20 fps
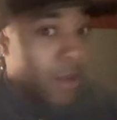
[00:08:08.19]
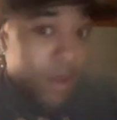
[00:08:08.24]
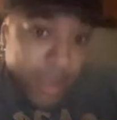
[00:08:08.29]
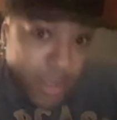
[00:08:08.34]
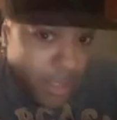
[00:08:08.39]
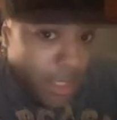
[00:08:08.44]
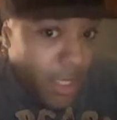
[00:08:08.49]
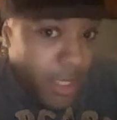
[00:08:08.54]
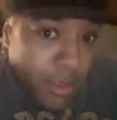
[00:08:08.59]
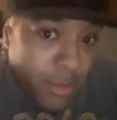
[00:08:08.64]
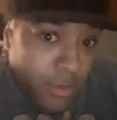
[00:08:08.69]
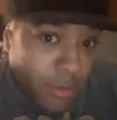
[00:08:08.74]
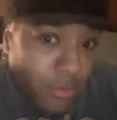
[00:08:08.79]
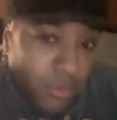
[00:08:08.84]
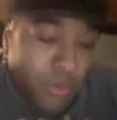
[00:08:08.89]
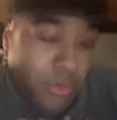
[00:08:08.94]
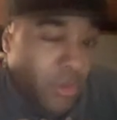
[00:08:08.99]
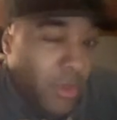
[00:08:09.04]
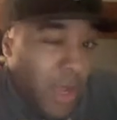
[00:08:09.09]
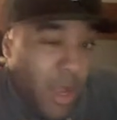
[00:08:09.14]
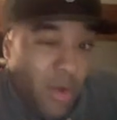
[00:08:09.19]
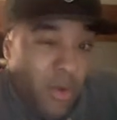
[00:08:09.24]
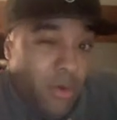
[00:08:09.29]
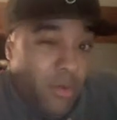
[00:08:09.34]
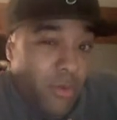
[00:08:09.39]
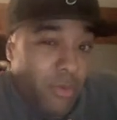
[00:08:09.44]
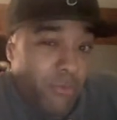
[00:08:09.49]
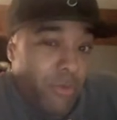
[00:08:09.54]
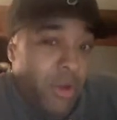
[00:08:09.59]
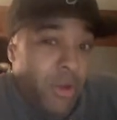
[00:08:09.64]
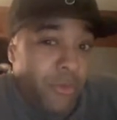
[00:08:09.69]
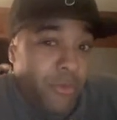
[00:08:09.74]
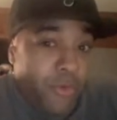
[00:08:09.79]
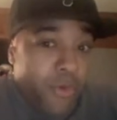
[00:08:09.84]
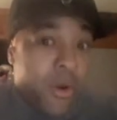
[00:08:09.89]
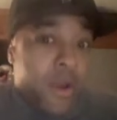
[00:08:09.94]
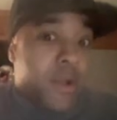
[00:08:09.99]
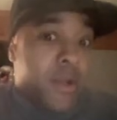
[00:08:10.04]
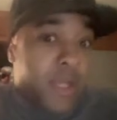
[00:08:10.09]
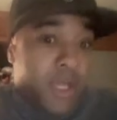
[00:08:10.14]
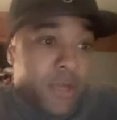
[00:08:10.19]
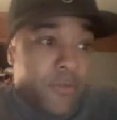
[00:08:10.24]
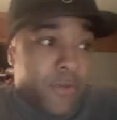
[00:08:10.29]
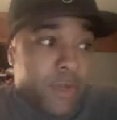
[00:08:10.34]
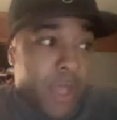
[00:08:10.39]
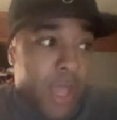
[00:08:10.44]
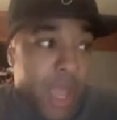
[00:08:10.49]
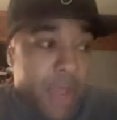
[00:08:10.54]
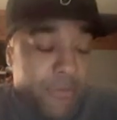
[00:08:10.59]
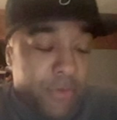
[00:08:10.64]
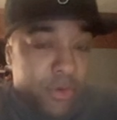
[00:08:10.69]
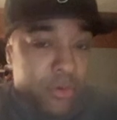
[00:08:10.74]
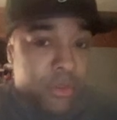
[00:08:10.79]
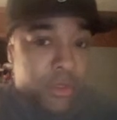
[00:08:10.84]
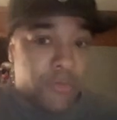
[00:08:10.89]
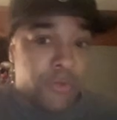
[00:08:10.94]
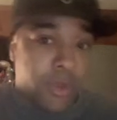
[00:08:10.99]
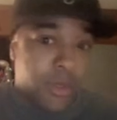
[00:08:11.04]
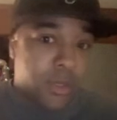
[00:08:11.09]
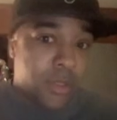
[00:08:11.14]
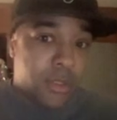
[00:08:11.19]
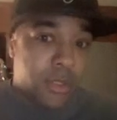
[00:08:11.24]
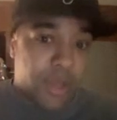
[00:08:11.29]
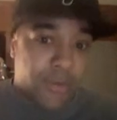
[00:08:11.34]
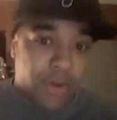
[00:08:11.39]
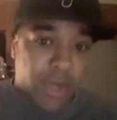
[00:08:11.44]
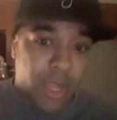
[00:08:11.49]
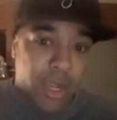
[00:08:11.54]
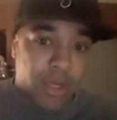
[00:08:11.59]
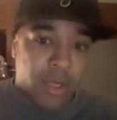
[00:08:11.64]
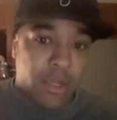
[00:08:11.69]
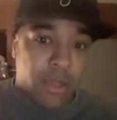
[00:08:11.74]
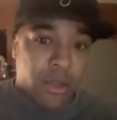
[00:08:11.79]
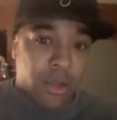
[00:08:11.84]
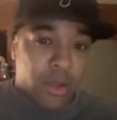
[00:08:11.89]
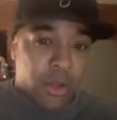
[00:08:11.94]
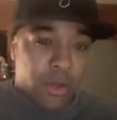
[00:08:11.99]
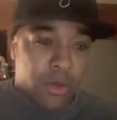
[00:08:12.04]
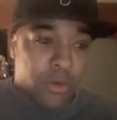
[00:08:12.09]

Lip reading: again, you're not ready for an even heavier Devin Haney,